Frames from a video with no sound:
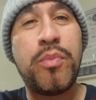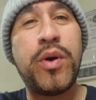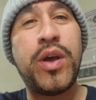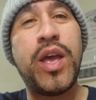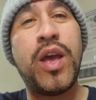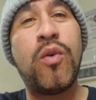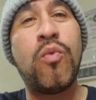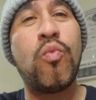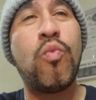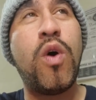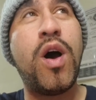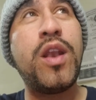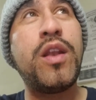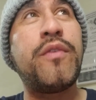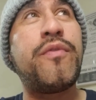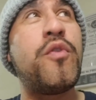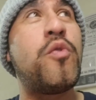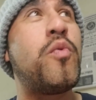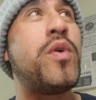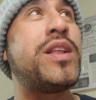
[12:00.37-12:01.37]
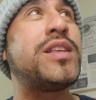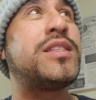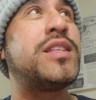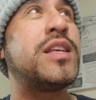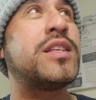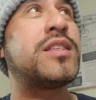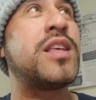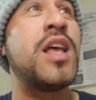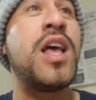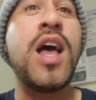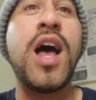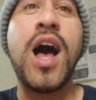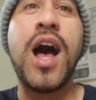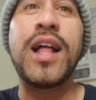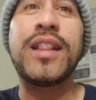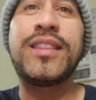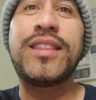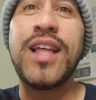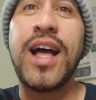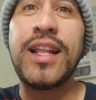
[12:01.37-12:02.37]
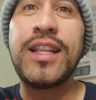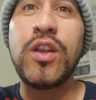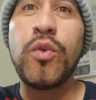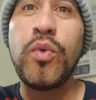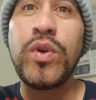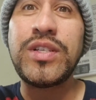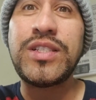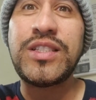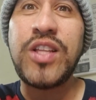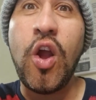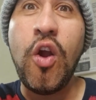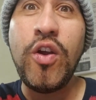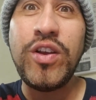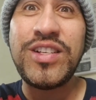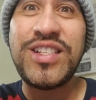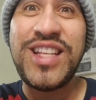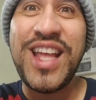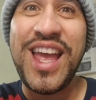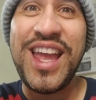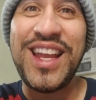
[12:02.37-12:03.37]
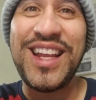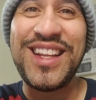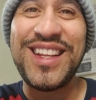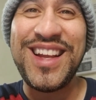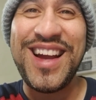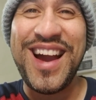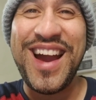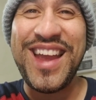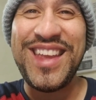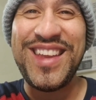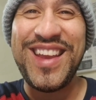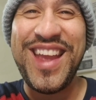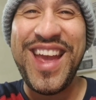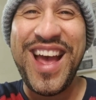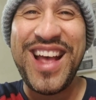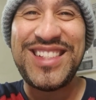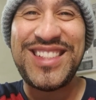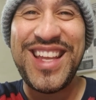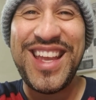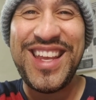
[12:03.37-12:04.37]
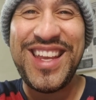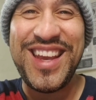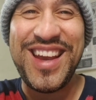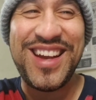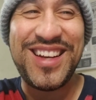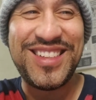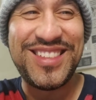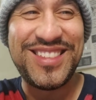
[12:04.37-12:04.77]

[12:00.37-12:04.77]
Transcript: and wonderful what is this a thunderous thursday all right you guys take care